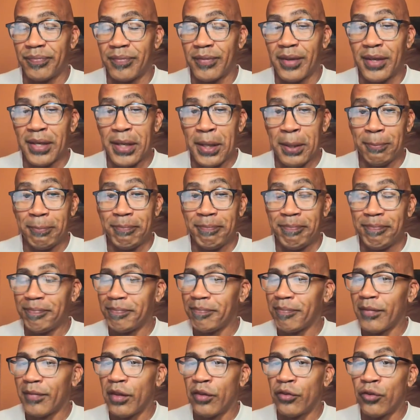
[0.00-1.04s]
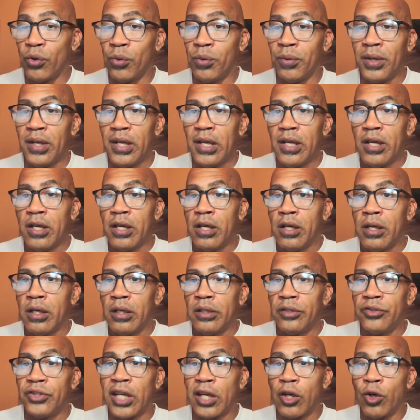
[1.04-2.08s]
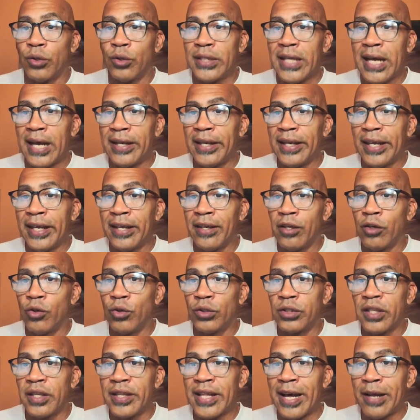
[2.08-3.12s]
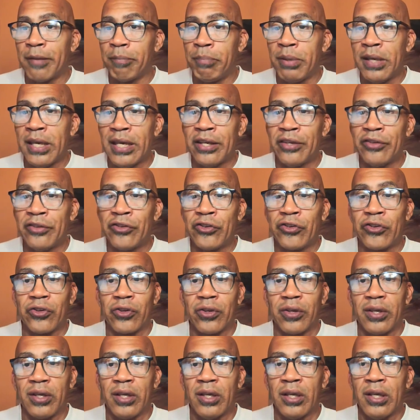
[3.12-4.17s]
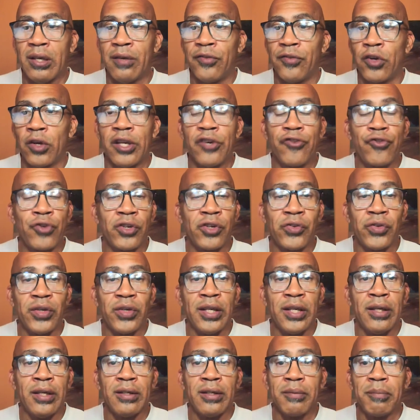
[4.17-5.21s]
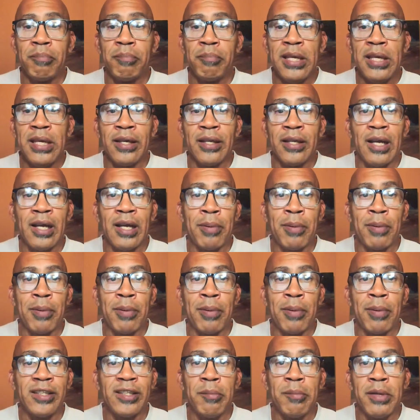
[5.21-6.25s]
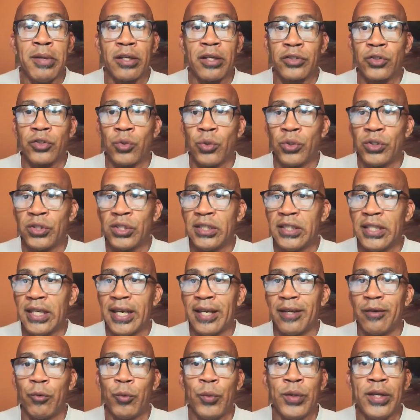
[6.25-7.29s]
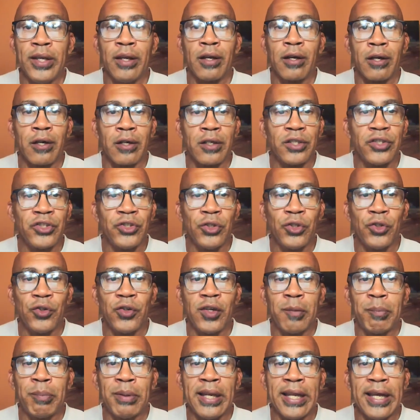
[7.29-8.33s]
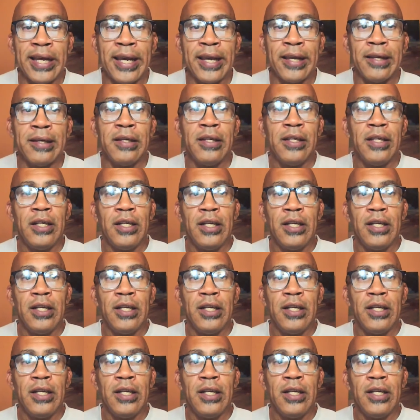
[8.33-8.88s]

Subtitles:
Okay. So check out that link, go to that page. If you're interested in applying to be an associate, we encourage you to apply.